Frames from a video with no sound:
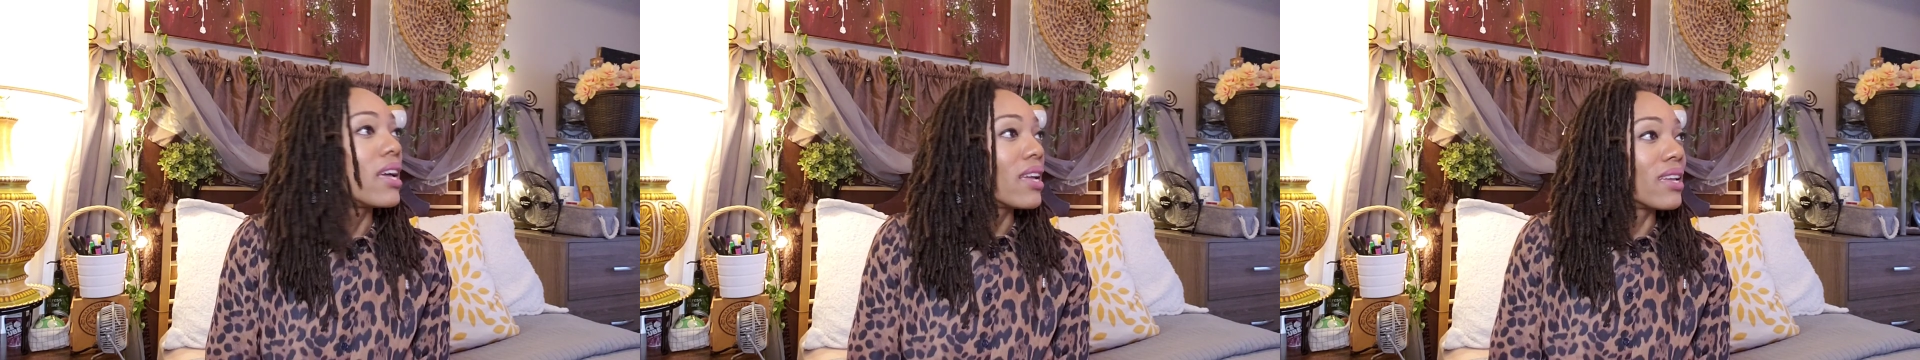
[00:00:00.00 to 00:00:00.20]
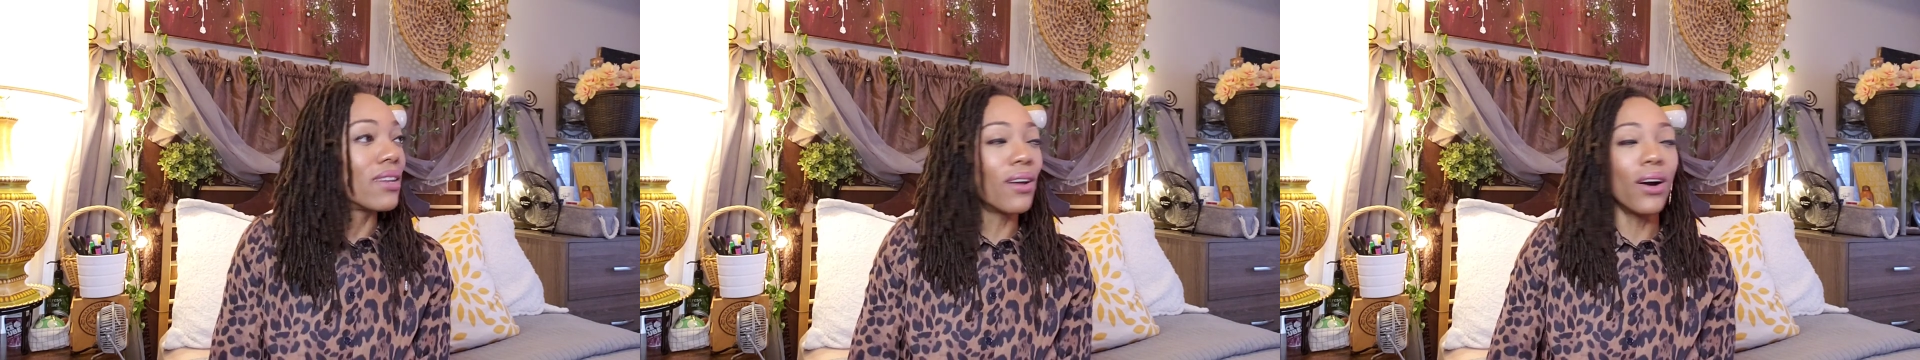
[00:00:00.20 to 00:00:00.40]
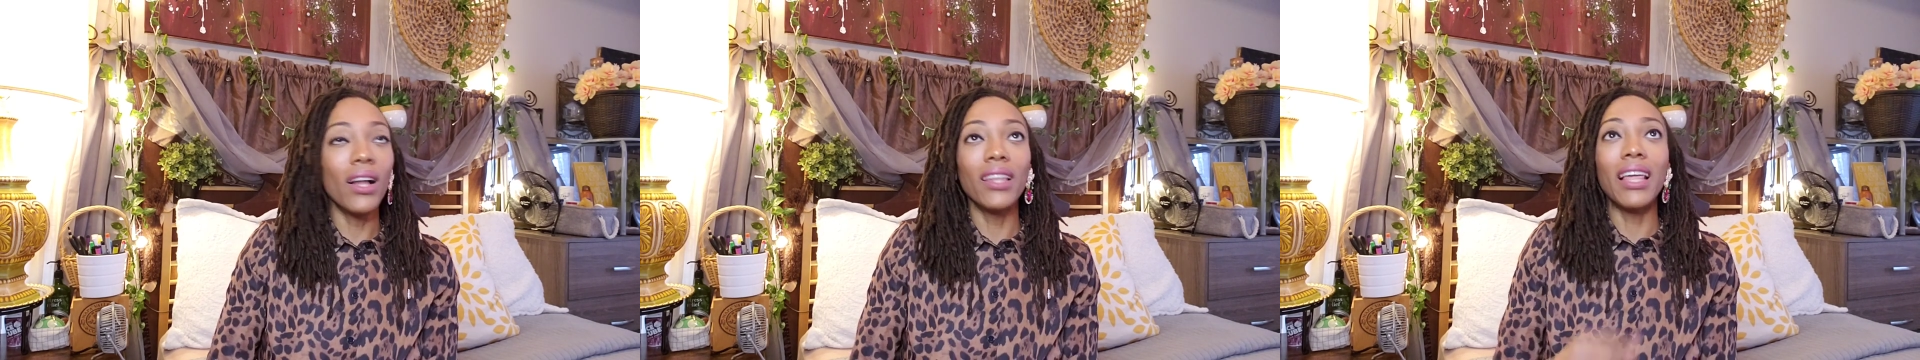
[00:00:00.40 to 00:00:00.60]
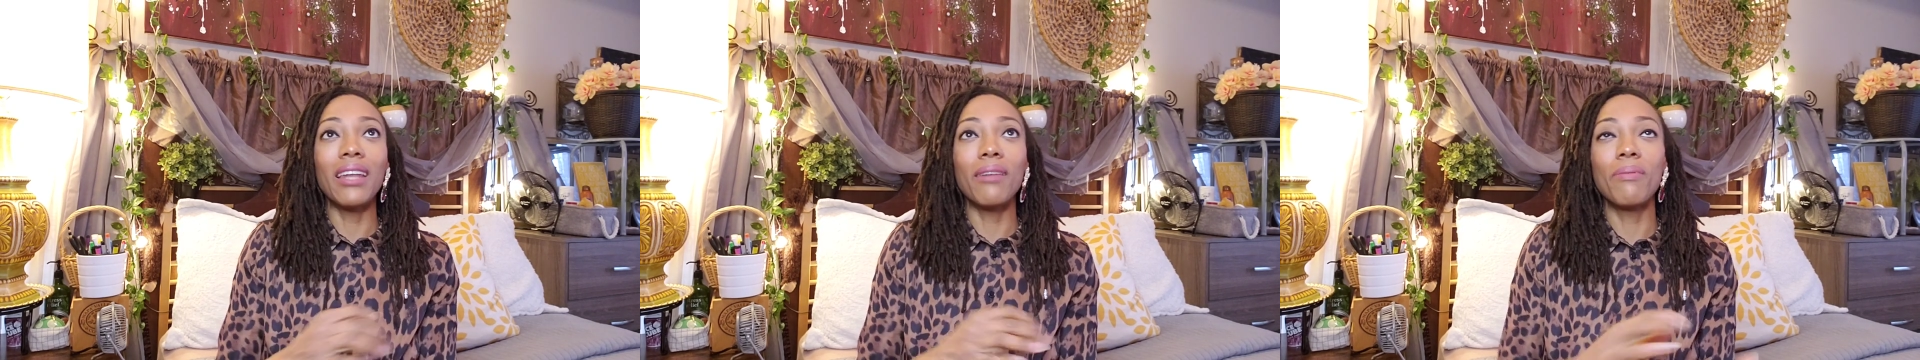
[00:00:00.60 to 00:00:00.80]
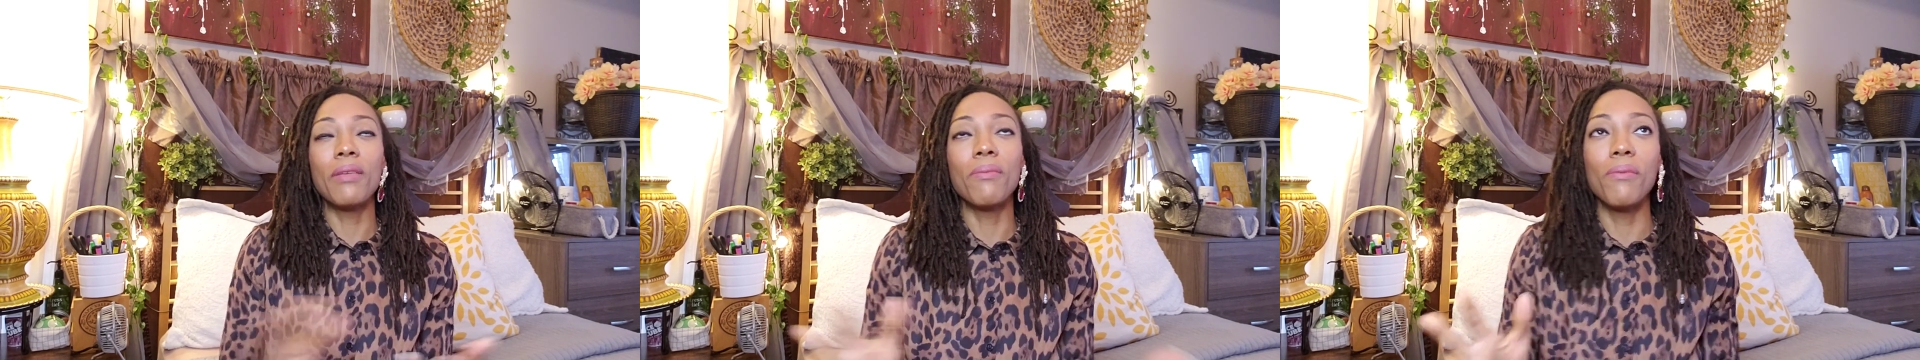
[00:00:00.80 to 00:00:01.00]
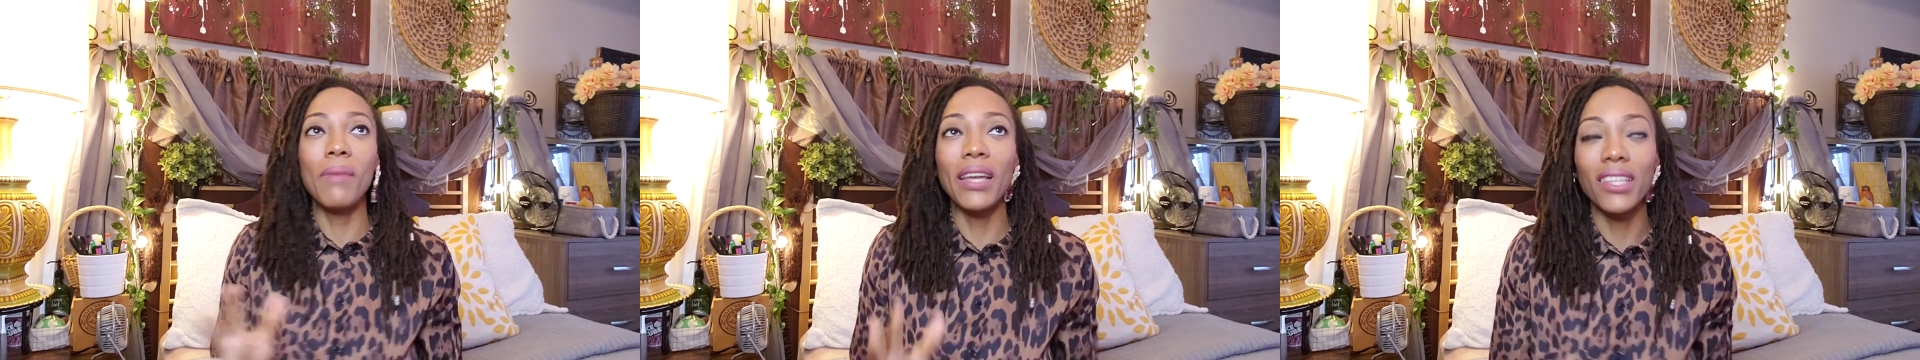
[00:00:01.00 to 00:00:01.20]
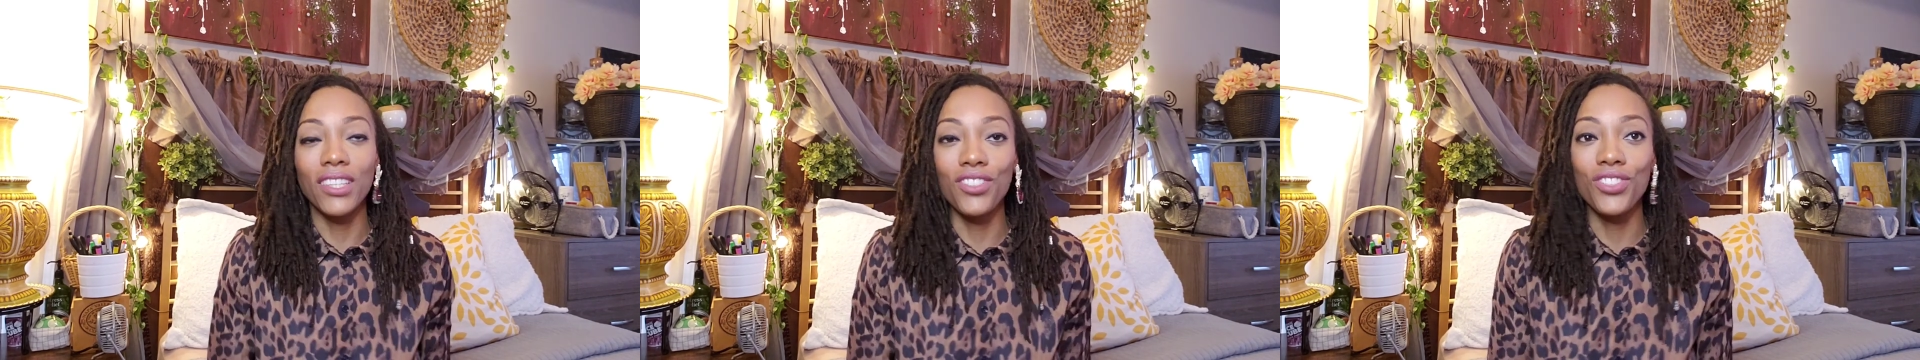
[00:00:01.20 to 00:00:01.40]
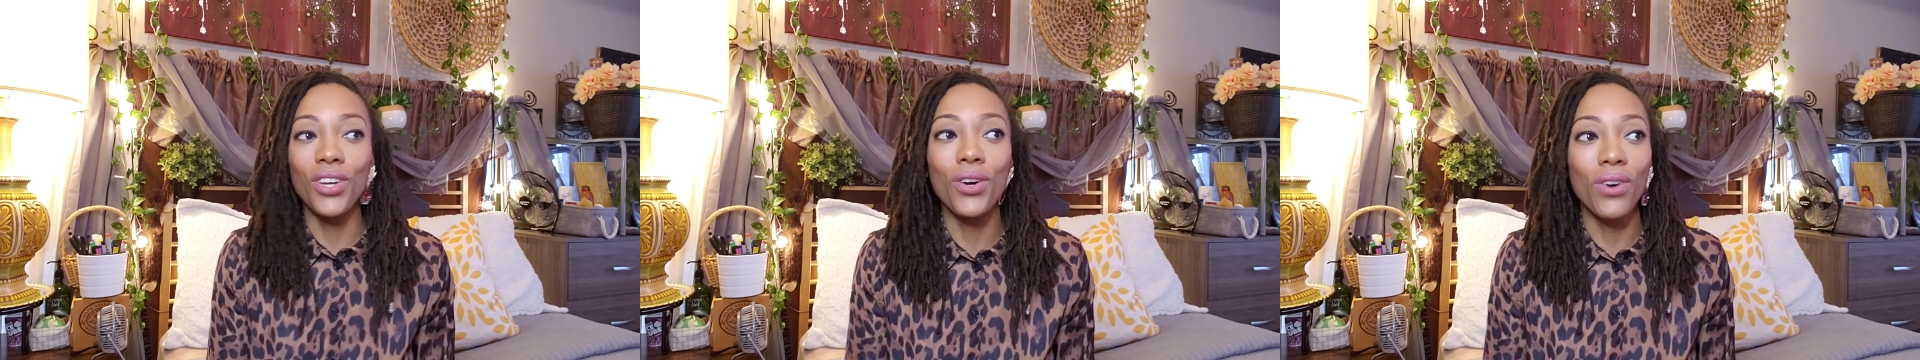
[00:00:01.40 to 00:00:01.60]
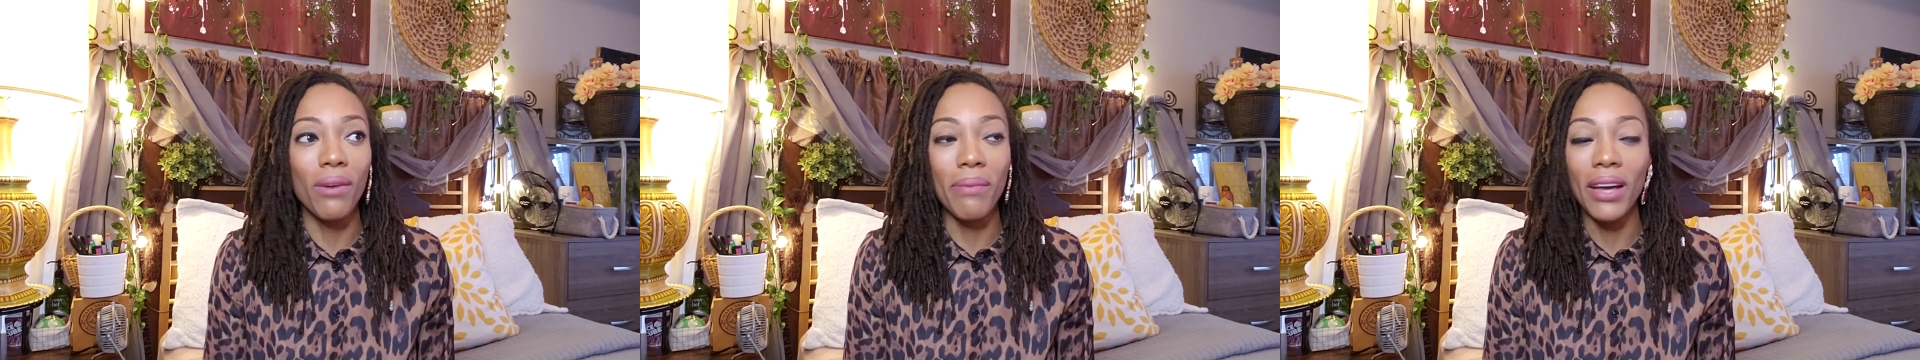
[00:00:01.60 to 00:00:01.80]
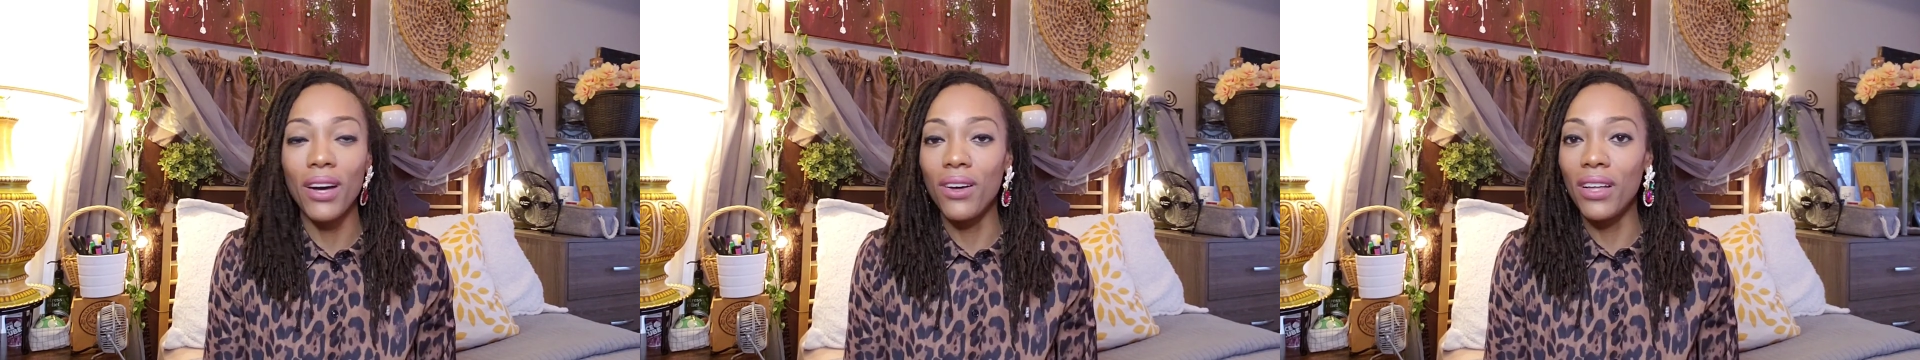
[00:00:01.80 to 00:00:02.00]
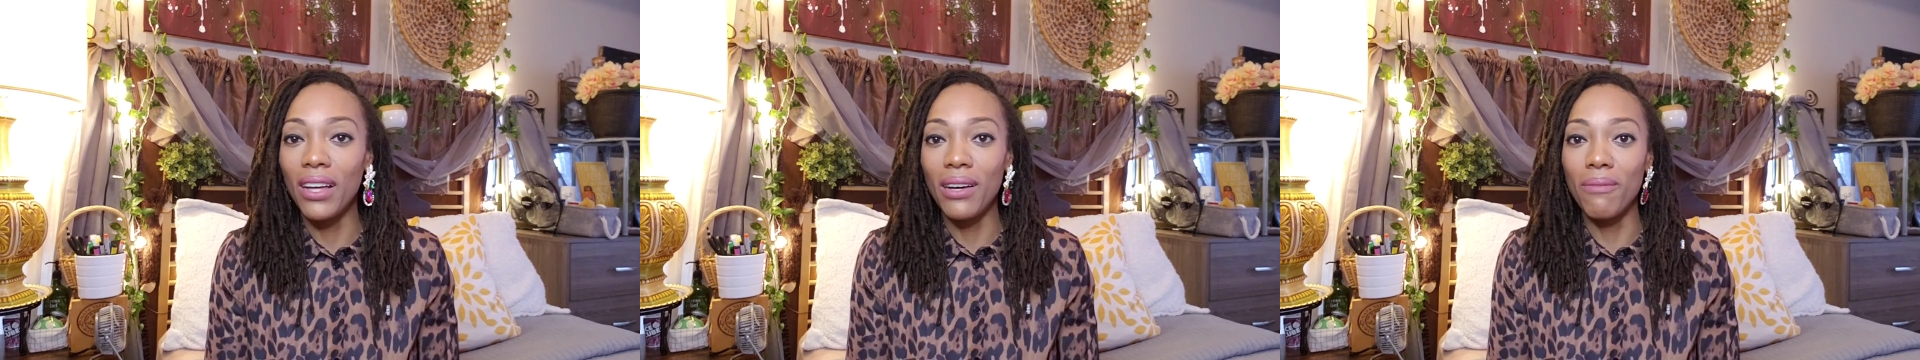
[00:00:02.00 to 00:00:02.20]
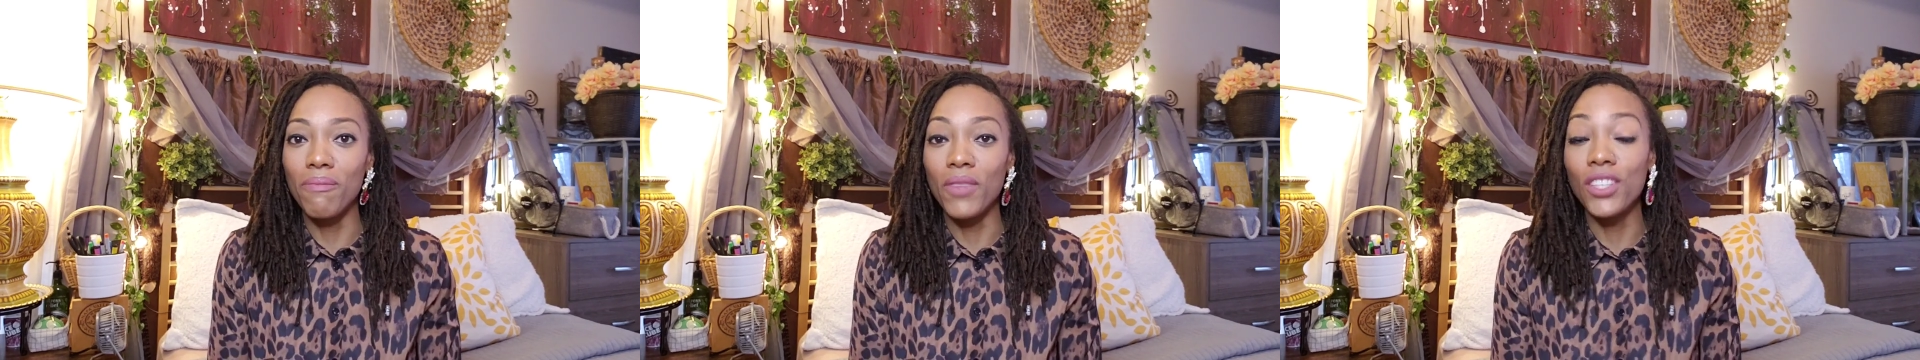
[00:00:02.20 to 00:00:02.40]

you know, a lot of people make the joke about um,